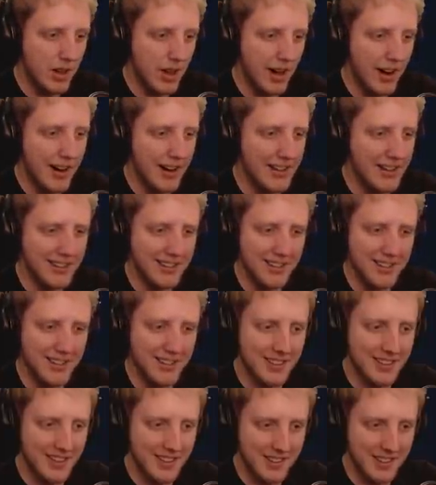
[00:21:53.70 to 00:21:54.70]
Alright.
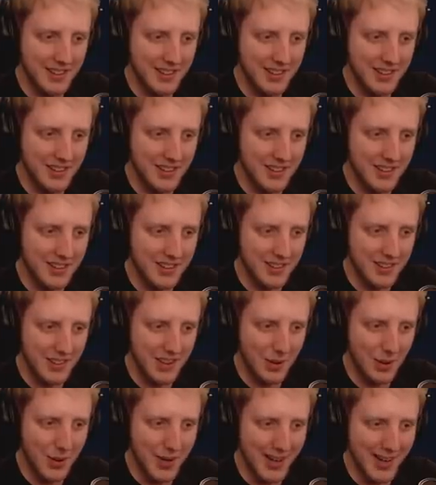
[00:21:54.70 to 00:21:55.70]

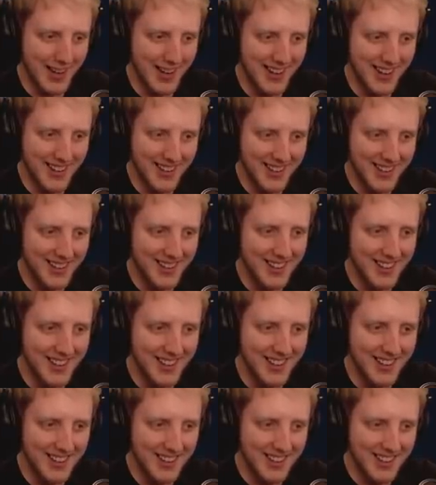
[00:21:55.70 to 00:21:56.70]
Okay.
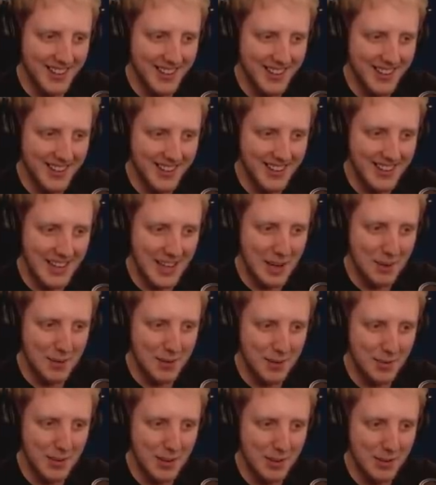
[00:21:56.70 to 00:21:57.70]
Game
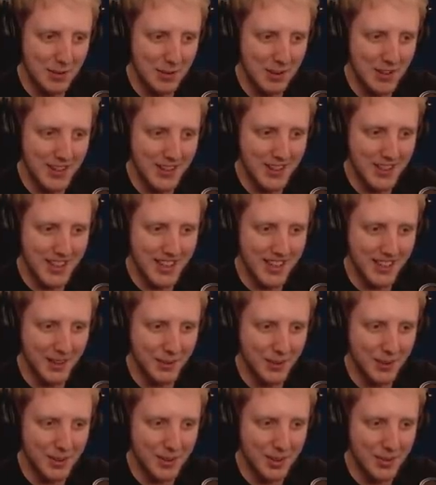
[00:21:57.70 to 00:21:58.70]
has been real kind
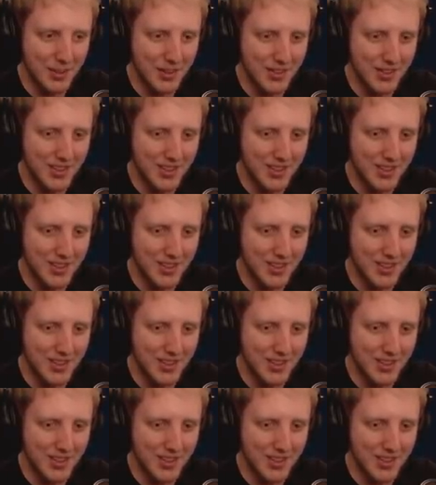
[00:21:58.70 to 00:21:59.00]
to us all of a